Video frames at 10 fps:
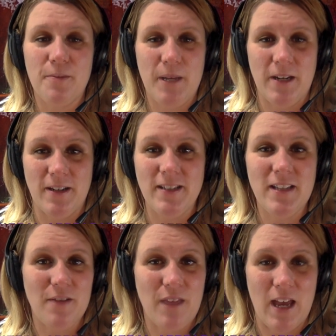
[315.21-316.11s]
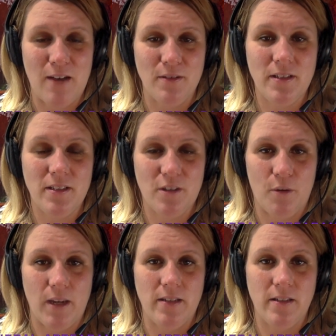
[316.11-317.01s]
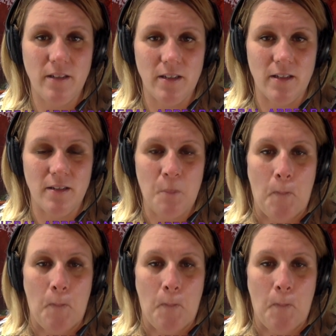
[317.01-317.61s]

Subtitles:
appearance of the house is quite good.